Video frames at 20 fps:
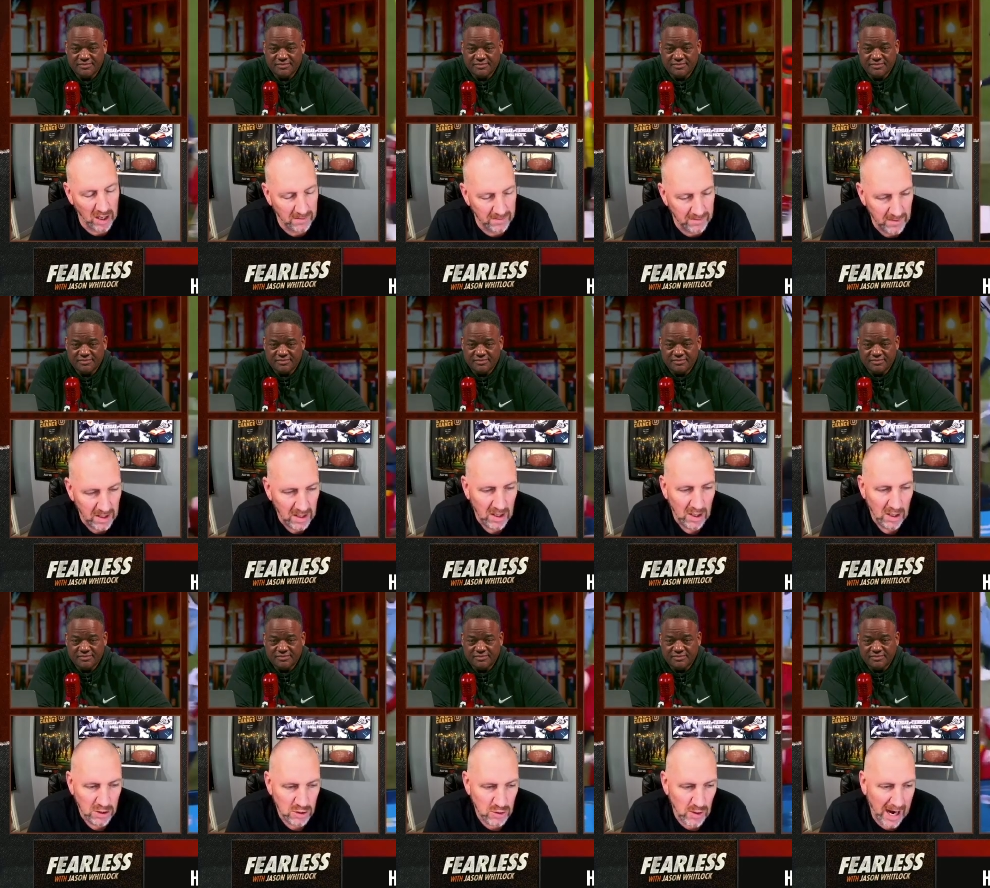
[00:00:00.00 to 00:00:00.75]
Speaker 1: them.
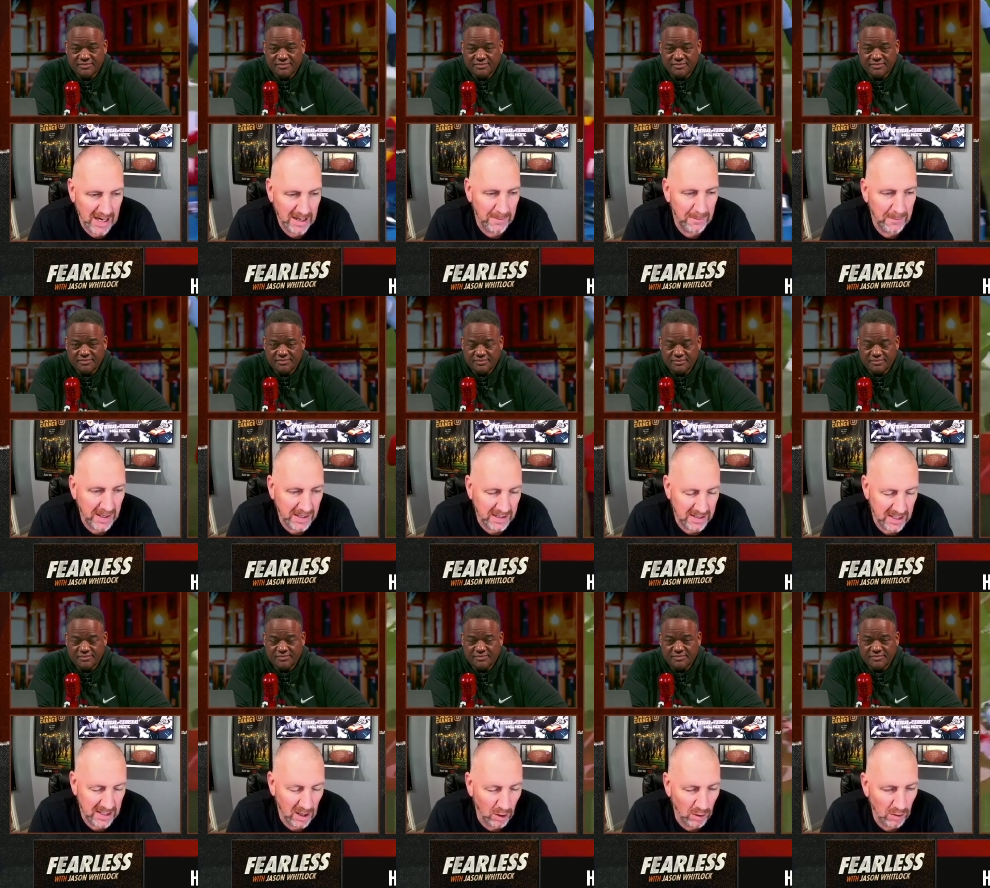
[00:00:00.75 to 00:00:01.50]
Try to beat
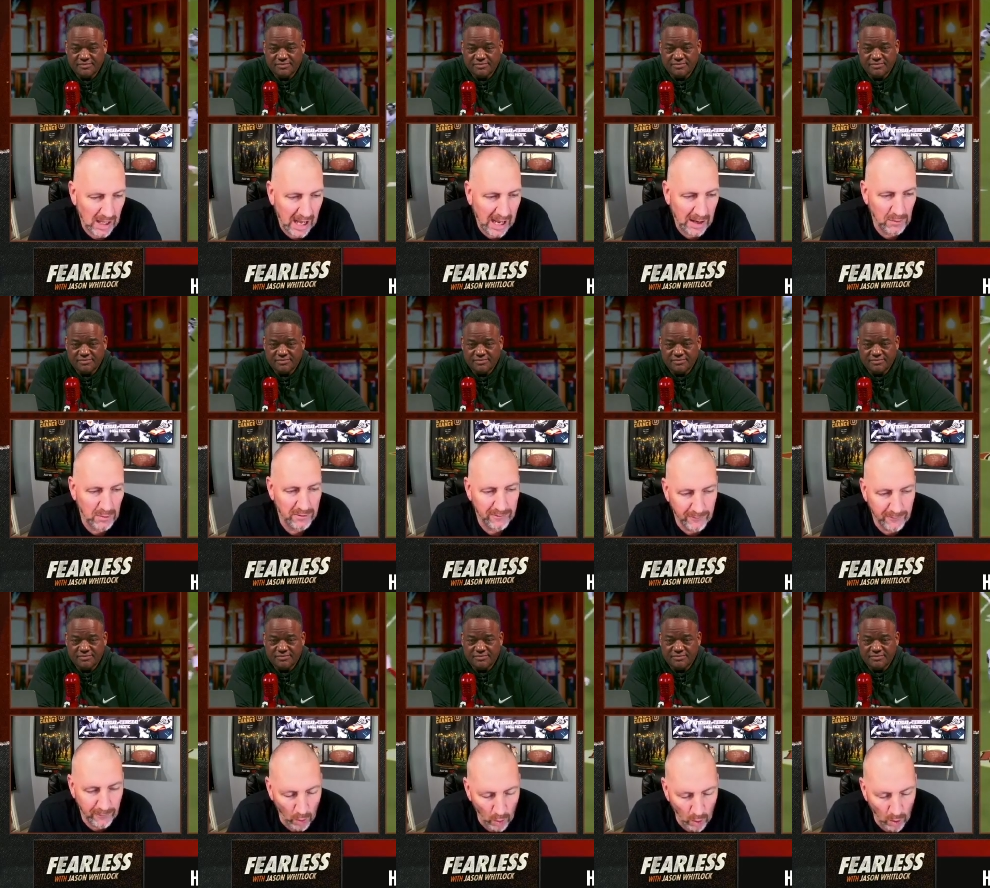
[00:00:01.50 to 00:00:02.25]
the O-line with
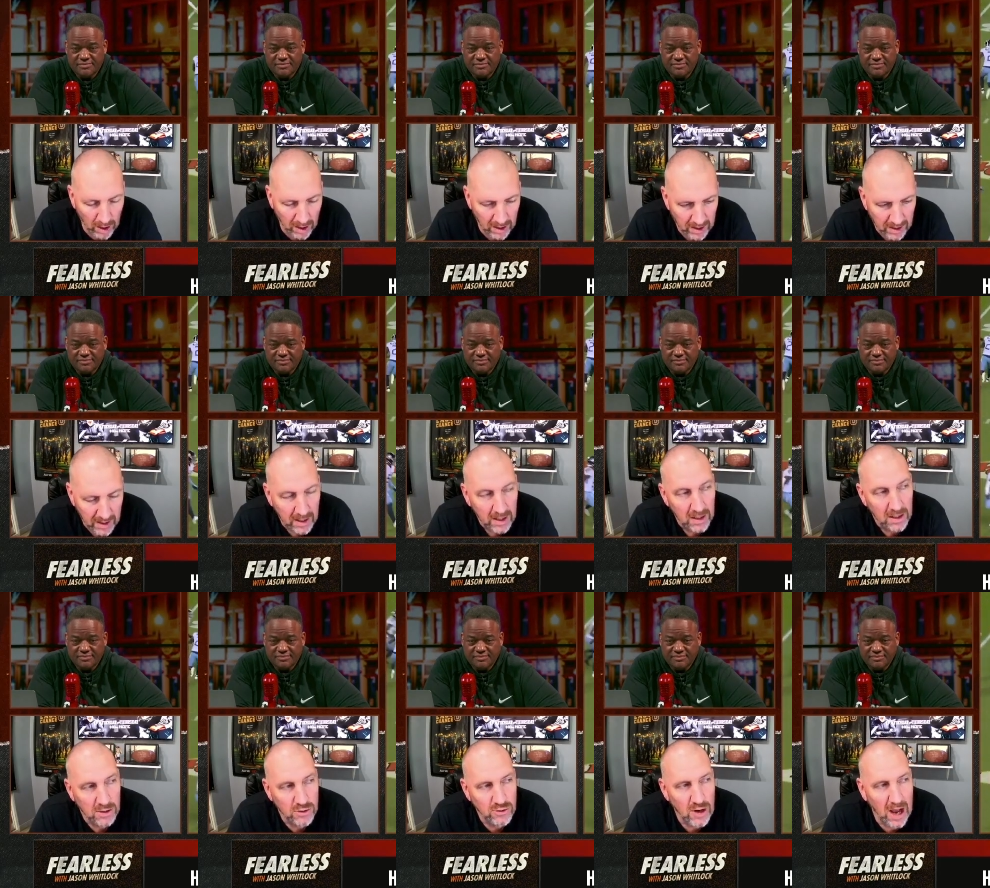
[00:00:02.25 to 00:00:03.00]
four,
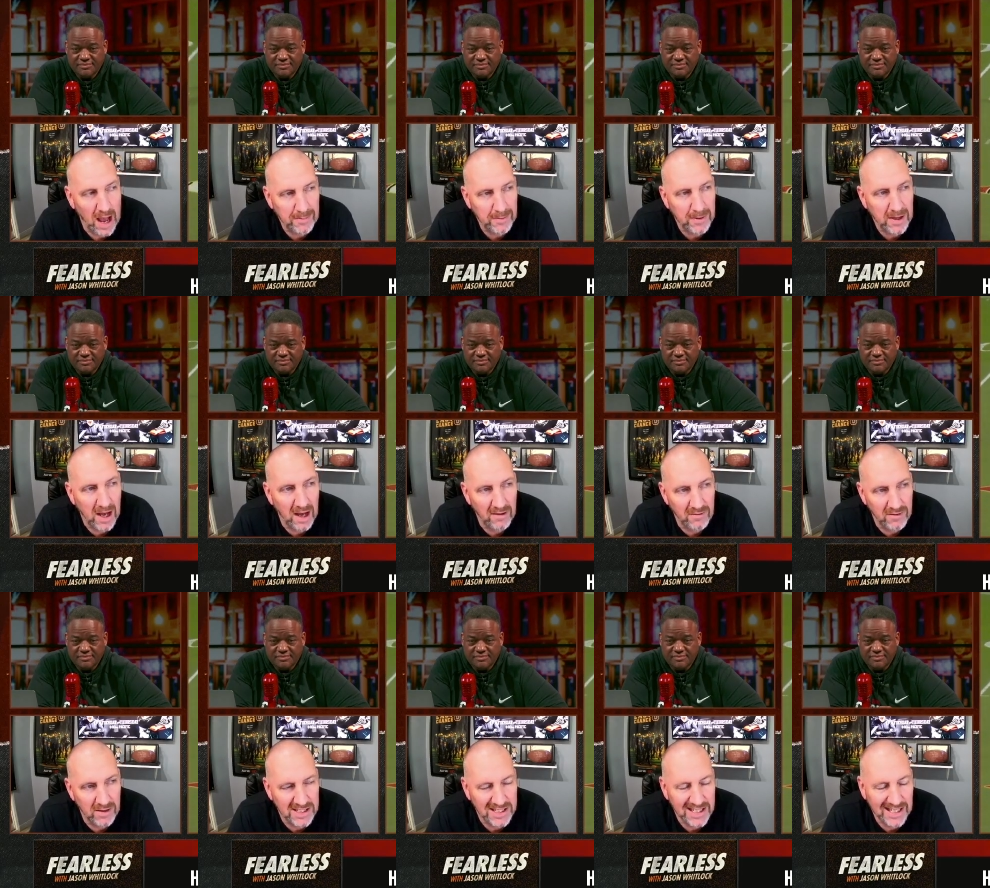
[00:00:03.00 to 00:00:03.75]
drop
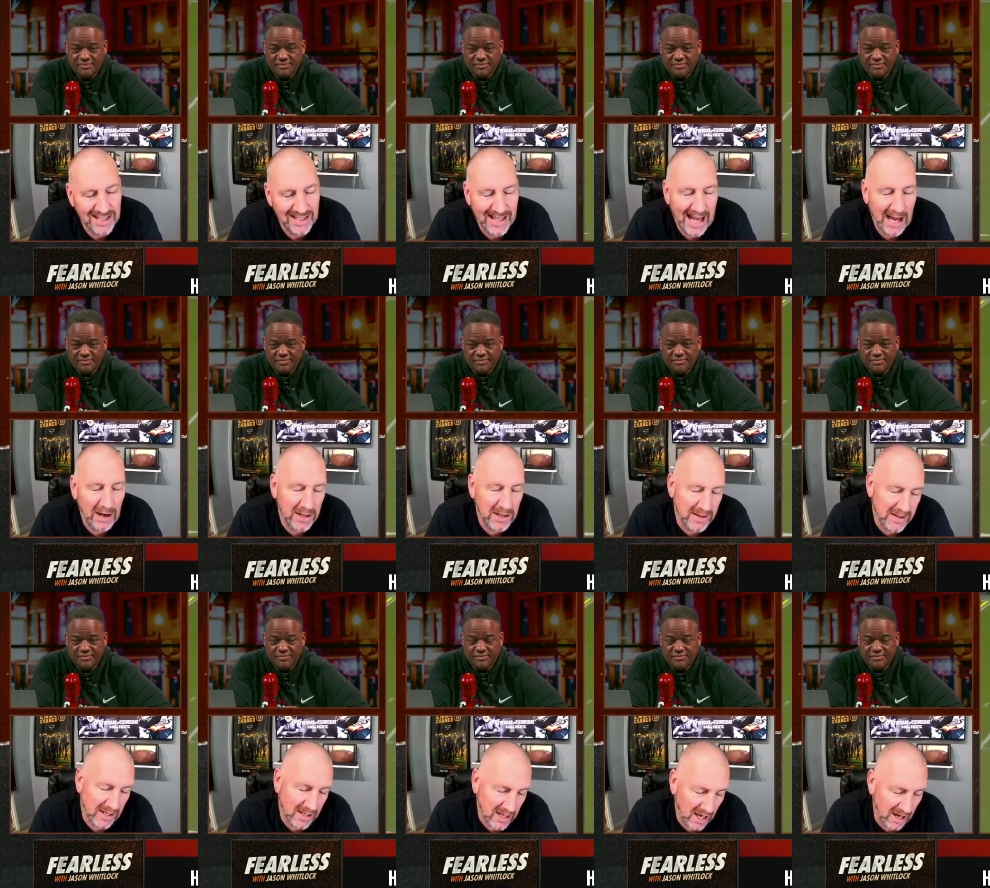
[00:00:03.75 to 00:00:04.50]
coverage, cloudy
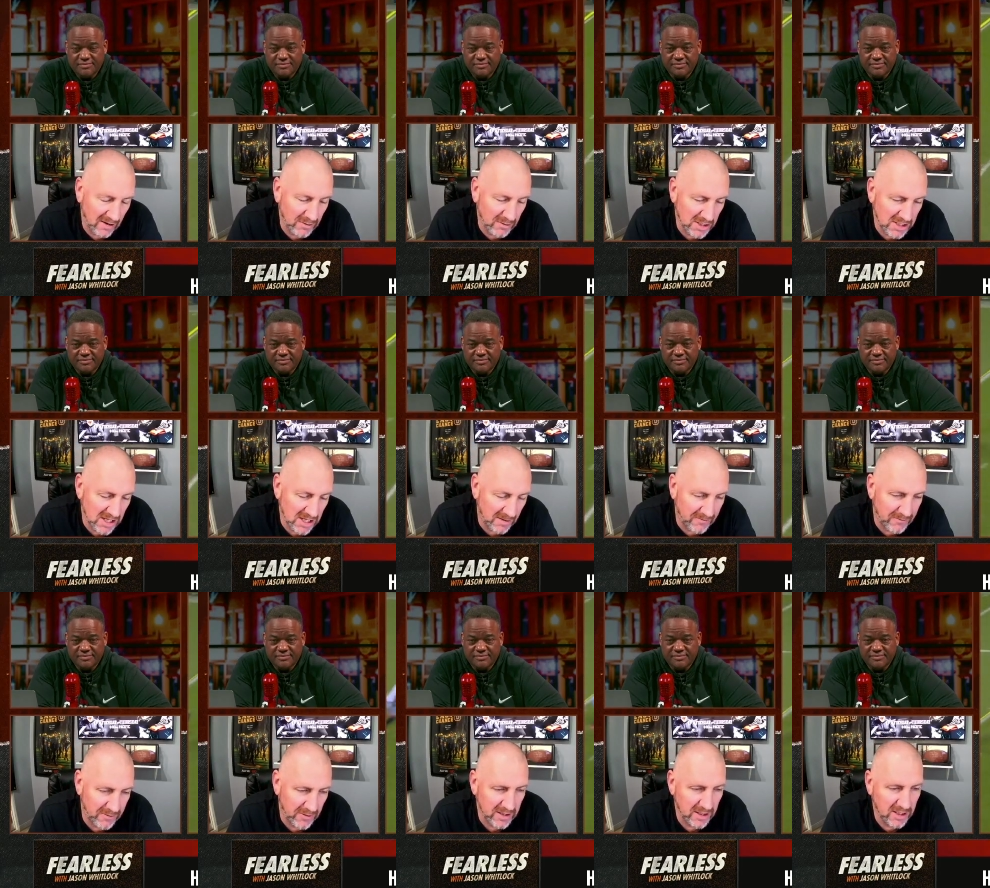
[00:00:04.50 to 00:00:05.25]
the coverage
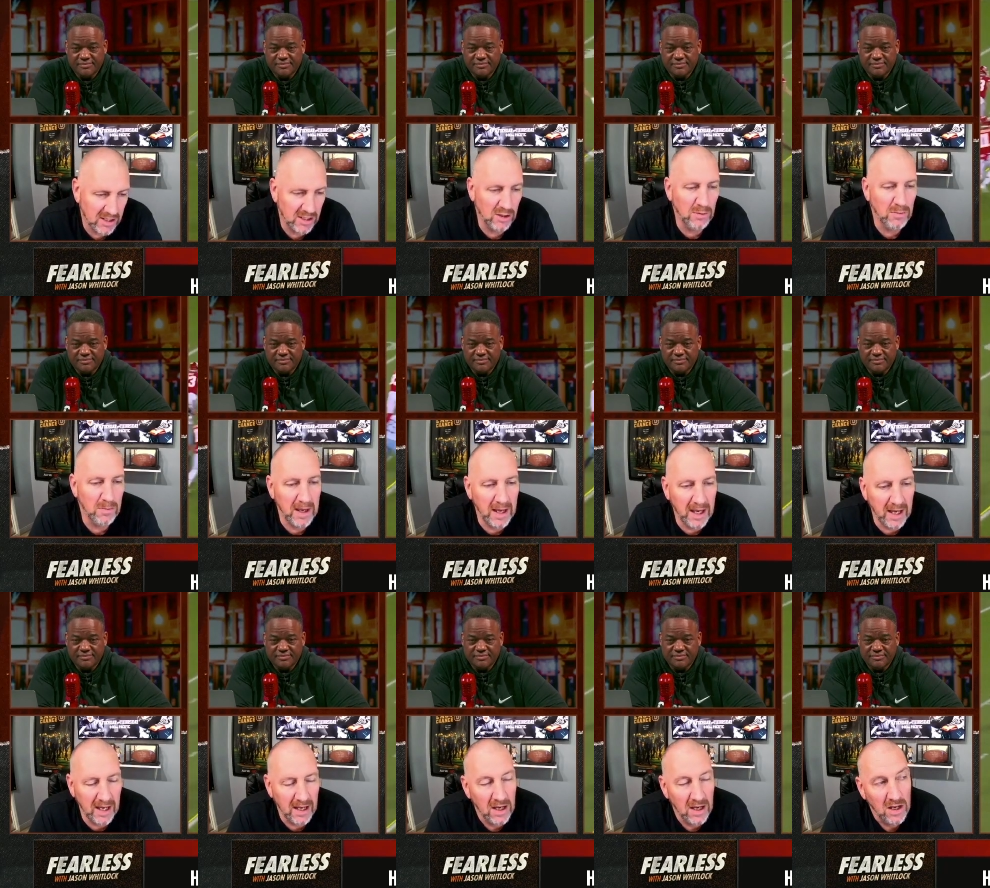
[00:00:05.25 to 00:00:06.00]
up for the Q
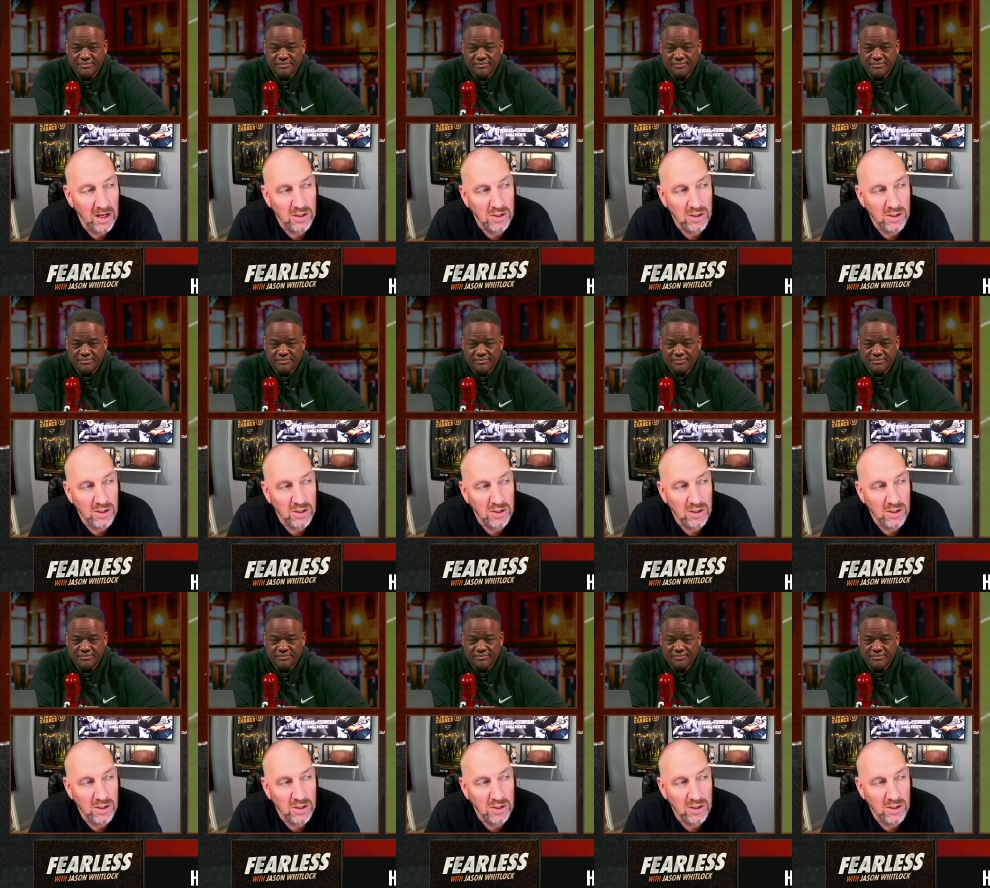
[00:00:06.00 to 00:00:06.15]
B.